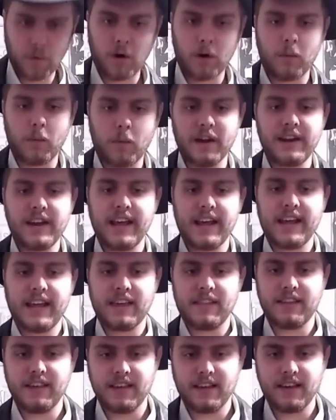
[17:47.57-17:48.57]
one day get
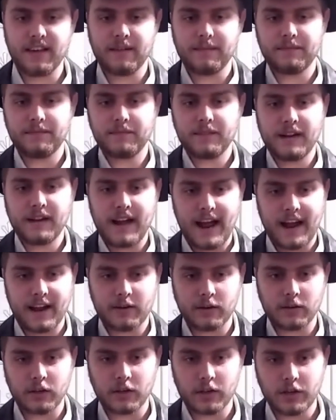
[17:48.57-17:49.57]
the get
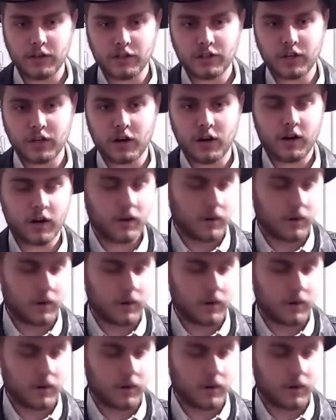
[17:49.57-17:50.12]
accurate looking shirt.